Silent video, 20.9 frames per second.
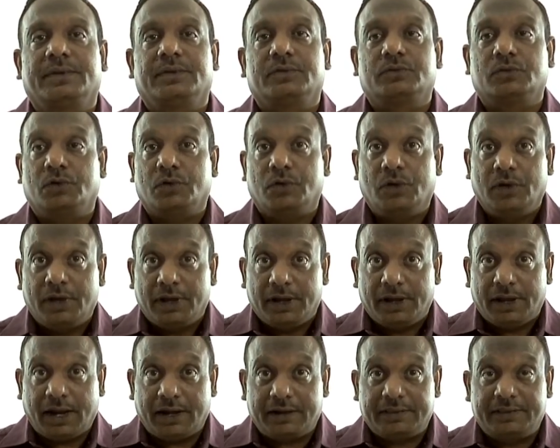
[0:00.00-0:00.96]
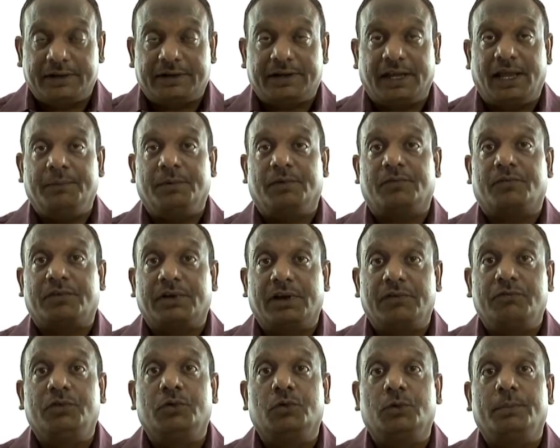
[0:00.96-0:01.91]
So, at the time of
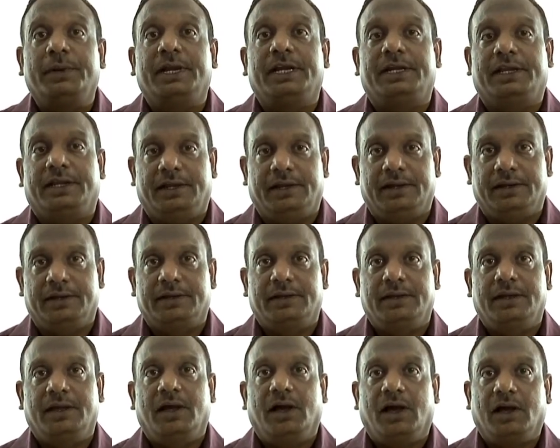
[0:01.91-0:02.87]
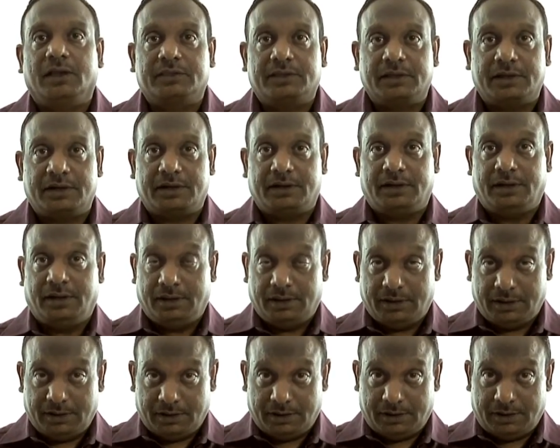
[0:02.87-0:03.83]
review meeting, author
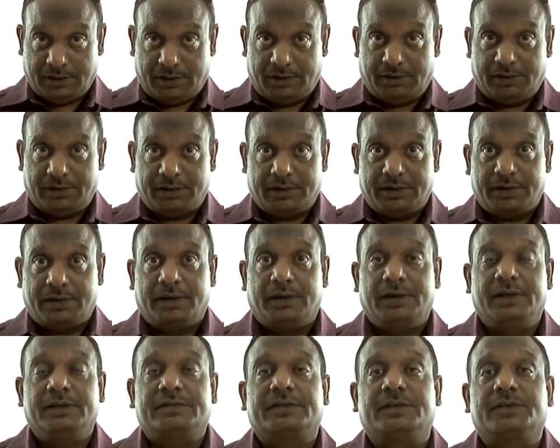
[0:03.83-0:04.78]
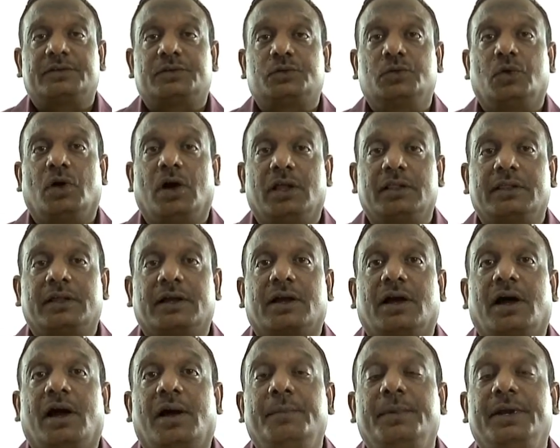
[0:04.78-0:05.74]
listens to all the
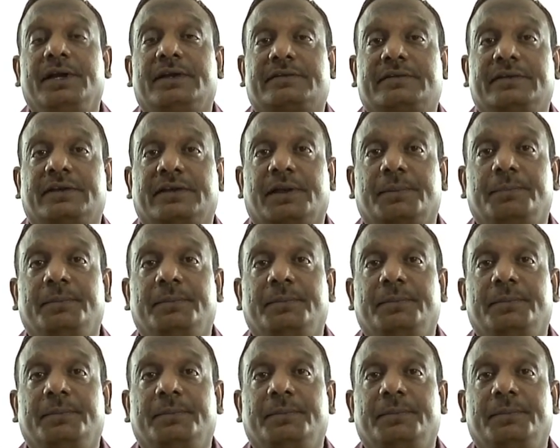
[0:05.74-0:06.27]
comments that are